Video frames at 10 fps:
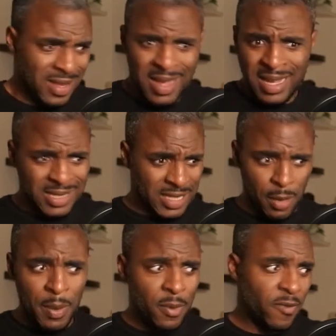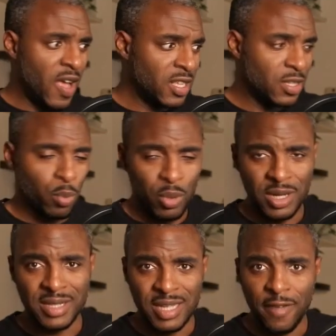Some people have had some really
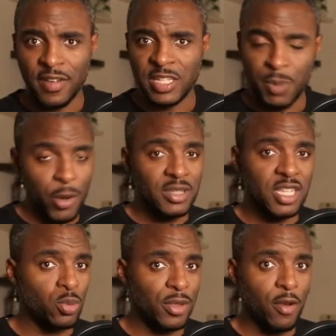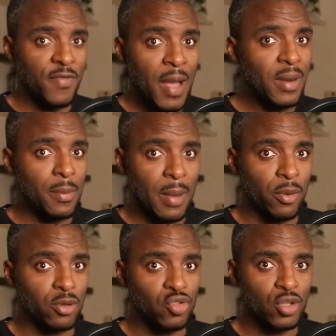tough experiences with their family
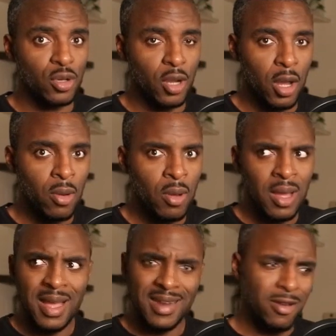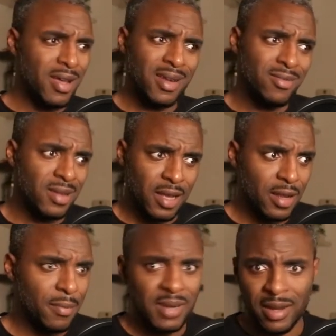members,
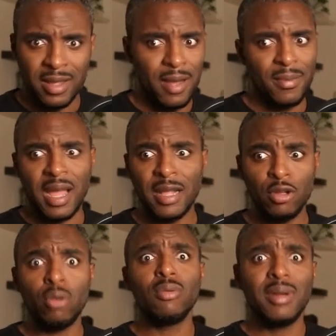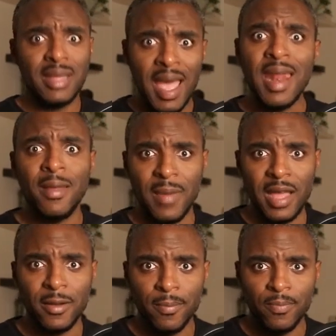I totally get it,
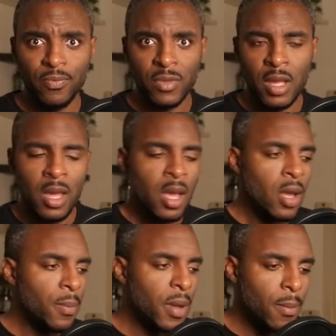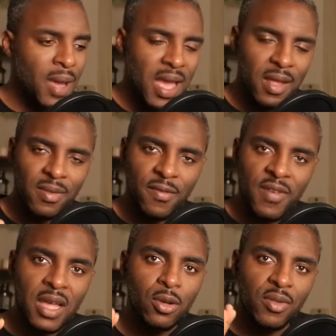man. But man, the
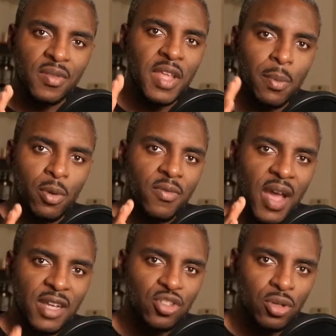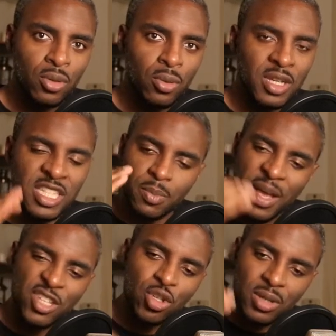value that they provide you,
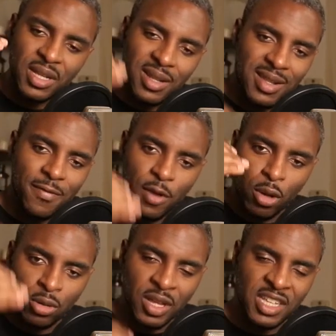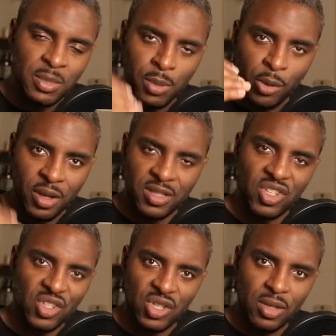especially the difficult
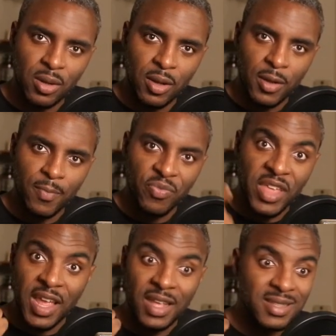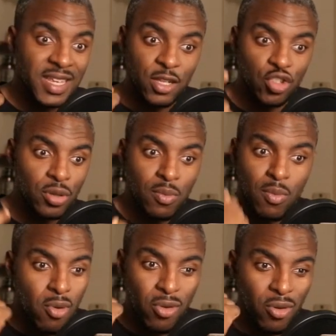experiences, they teach you
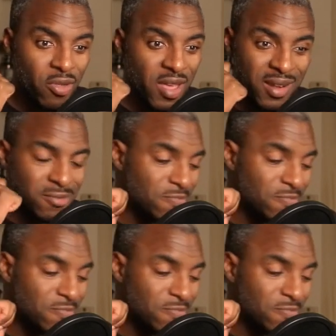more than